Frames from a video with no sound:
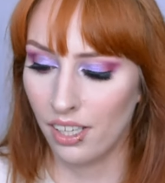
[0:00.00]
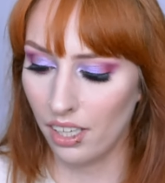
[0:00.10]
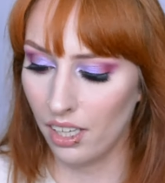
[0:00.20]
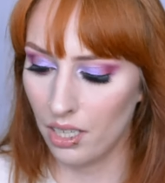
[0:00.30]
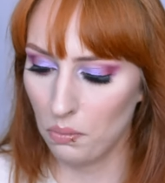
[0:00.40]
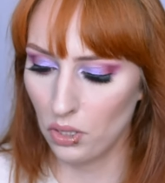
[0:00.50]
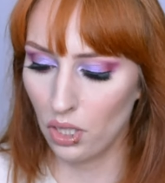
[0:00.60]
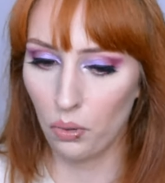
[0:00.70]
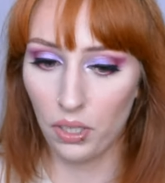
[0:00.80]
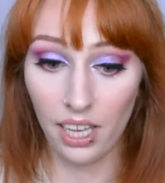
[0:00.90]
Um,
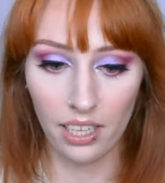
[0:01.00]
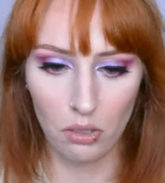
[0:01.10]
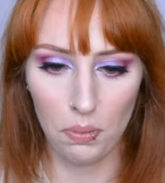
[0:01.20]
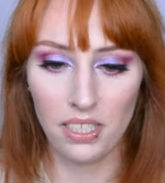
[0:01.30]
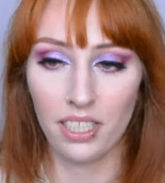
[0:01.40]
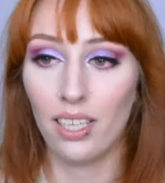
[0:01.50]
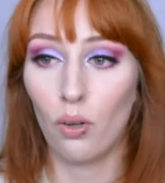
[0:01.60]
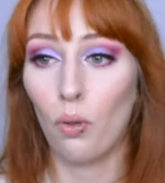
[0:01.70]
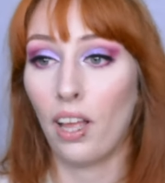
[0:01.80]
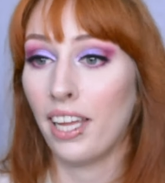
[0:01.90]
so yeah, that's basically
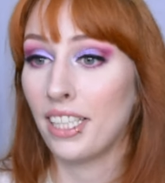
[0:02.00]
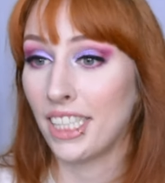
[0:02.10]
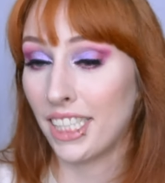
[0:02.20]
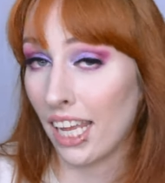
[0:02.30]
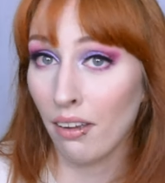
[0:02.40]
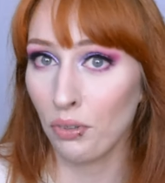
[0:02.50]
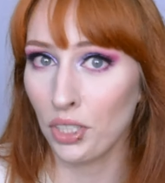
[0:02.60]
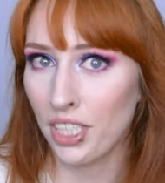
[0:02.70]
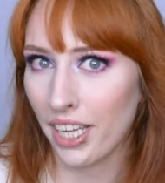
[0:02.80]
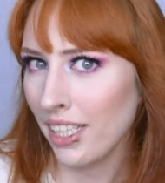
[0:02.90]
all I had to say for
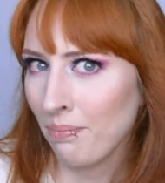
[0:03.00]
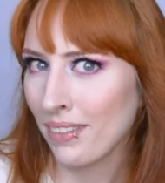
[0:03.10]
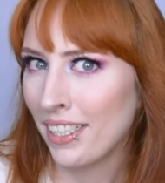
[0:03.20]
today.